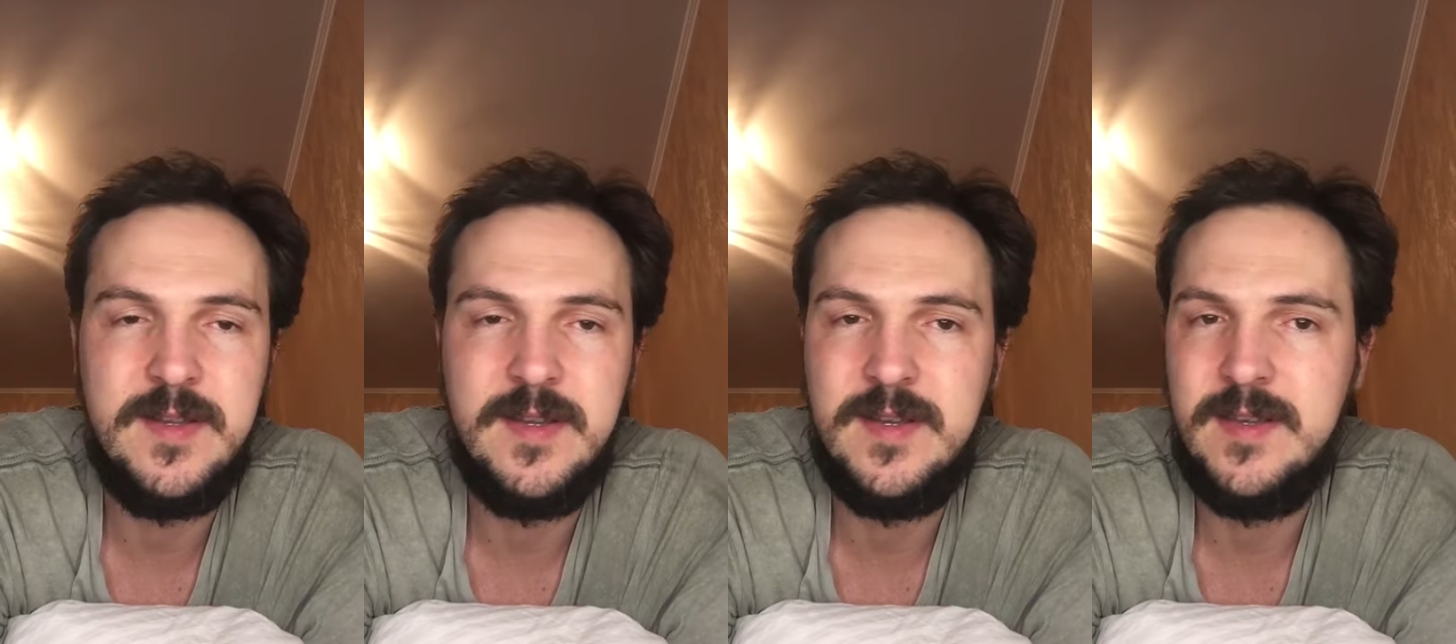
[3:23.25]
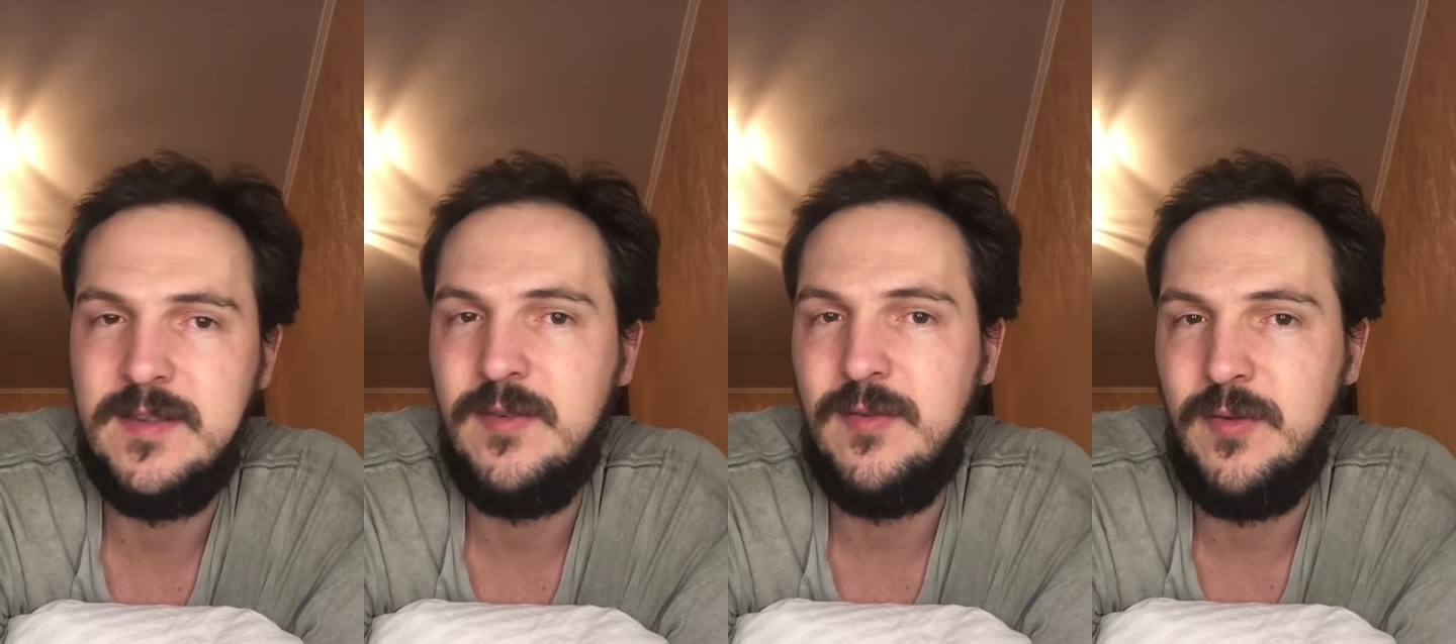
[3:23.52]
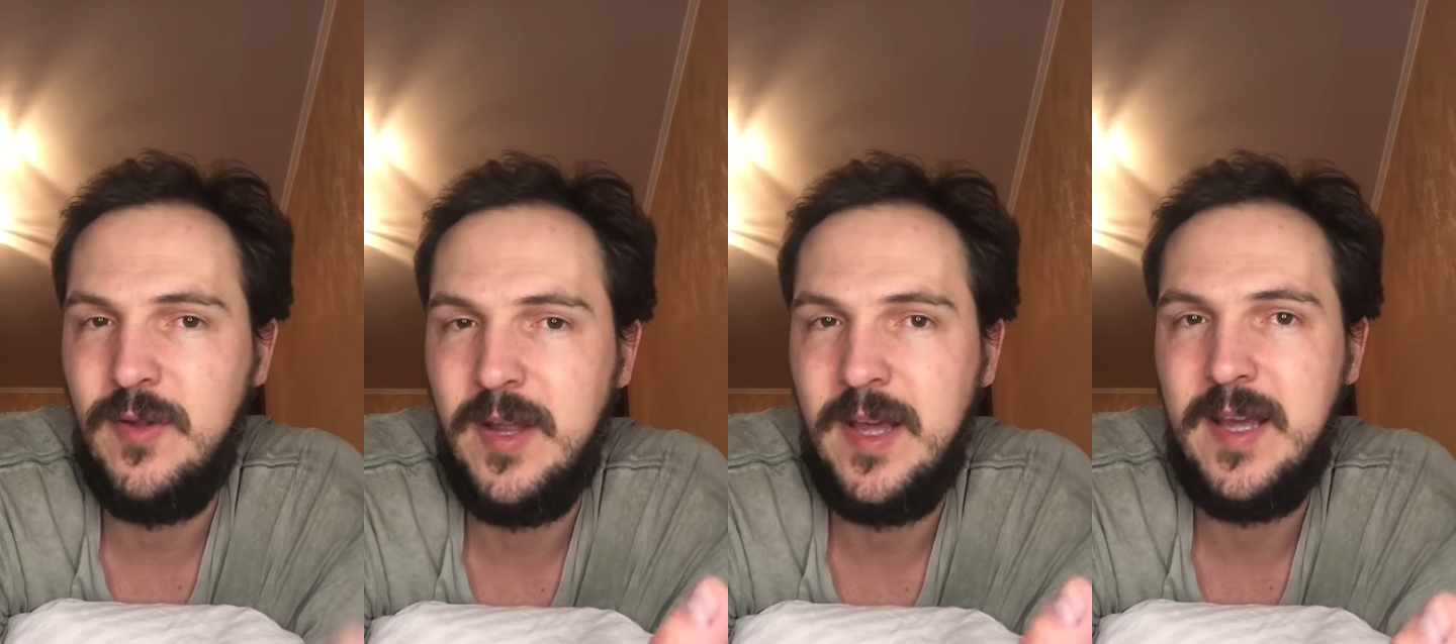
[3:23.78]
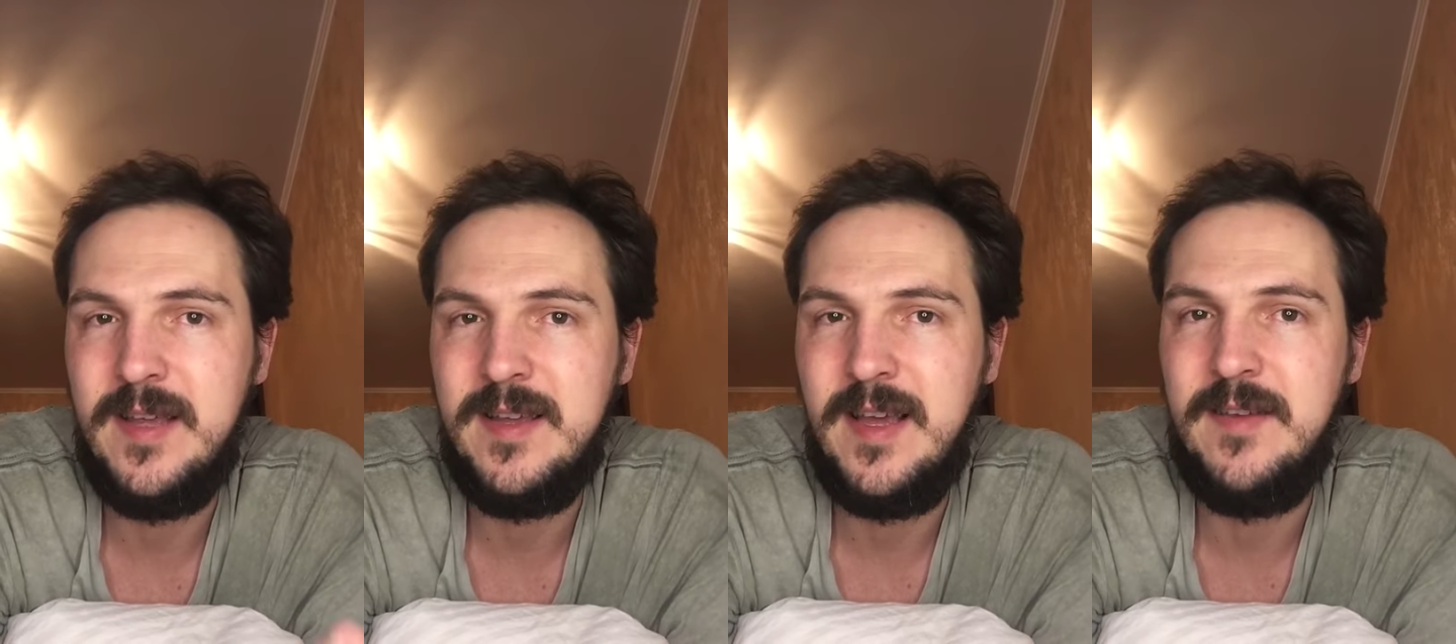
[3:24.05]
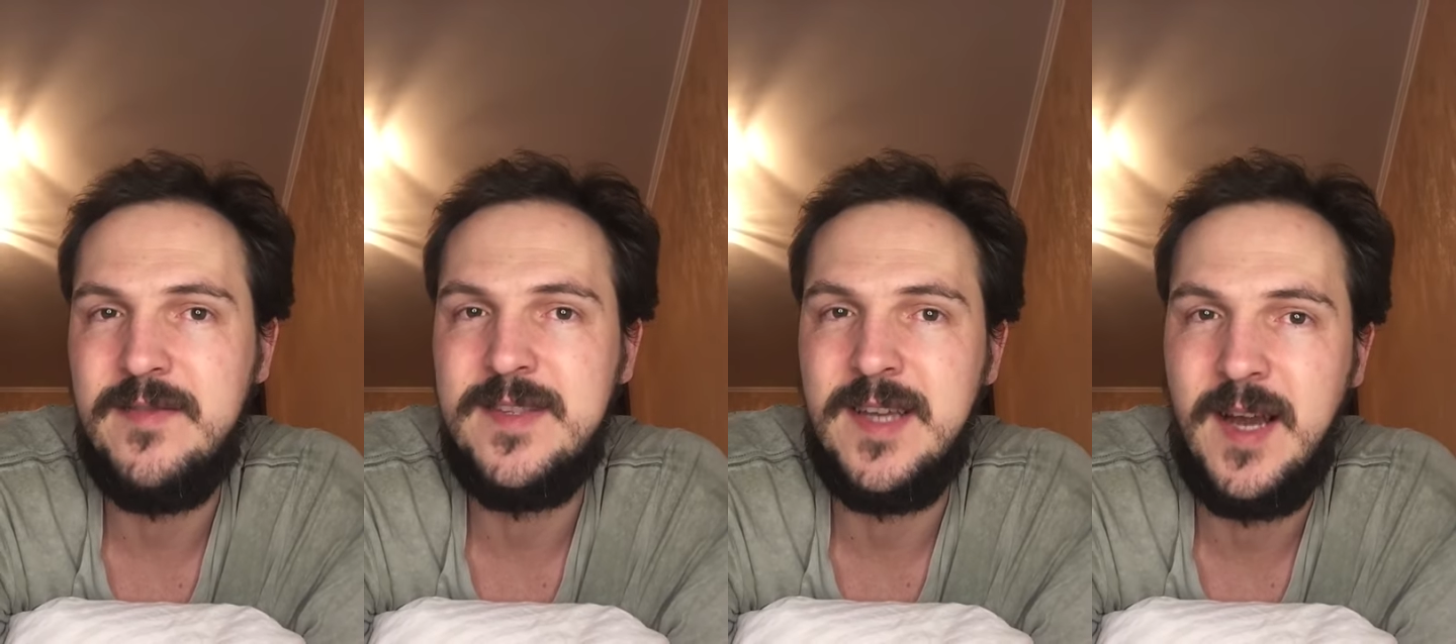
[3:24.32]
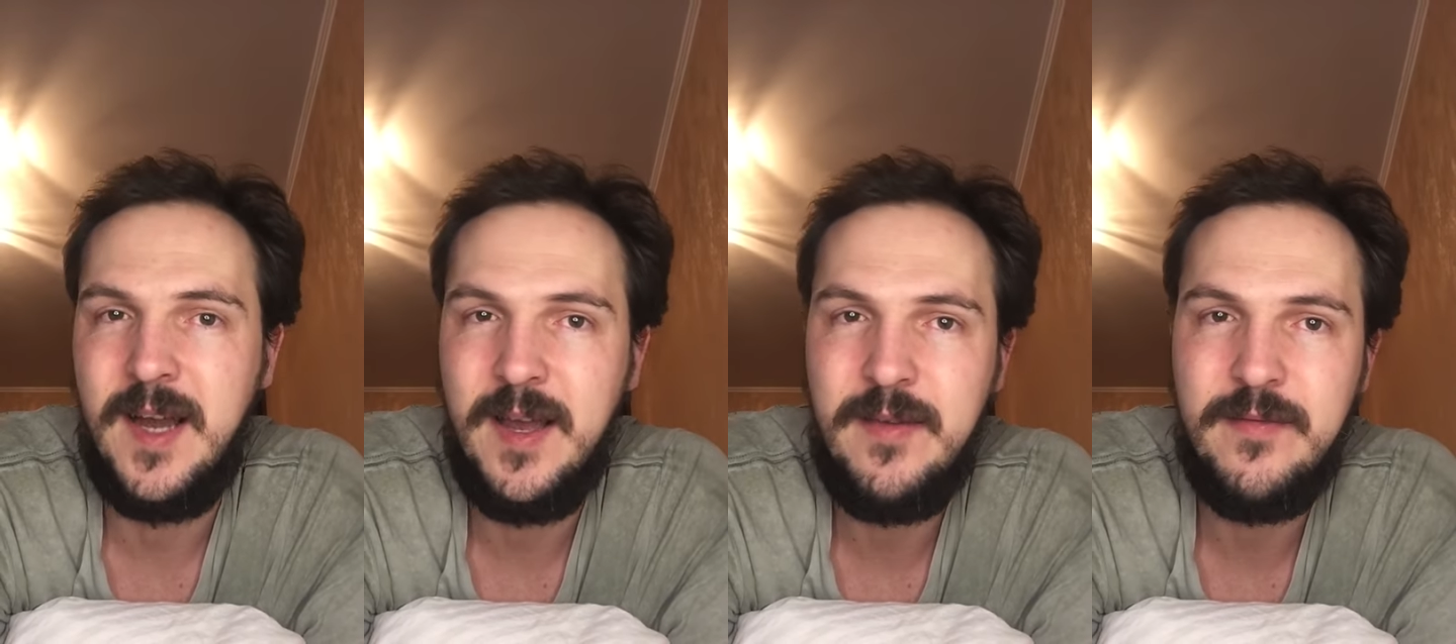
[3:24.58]
you know, all I have
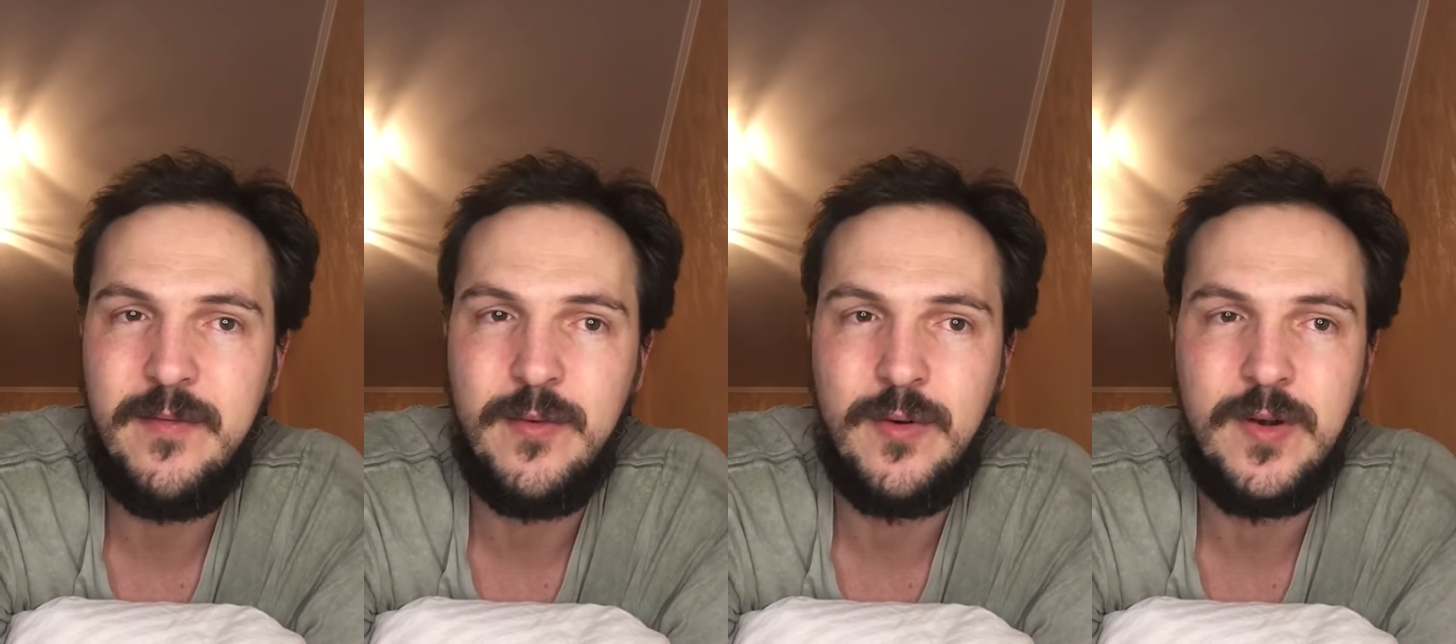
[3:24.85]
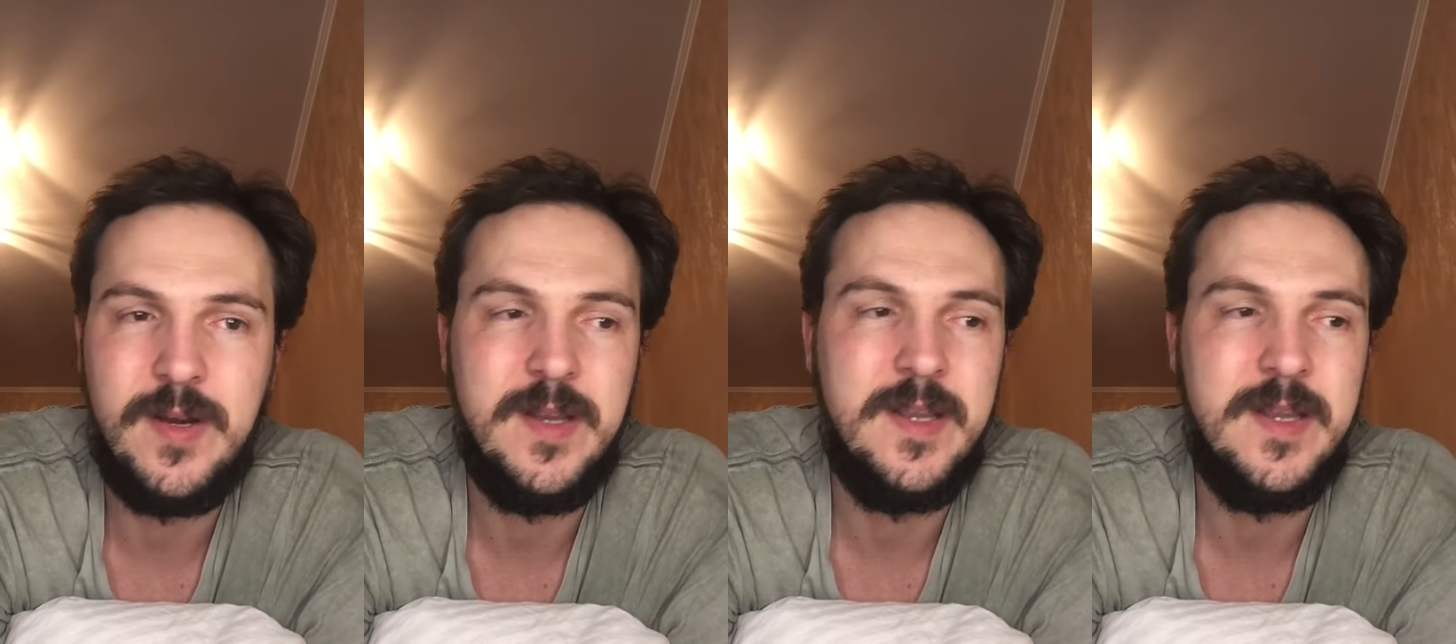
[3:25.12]
time for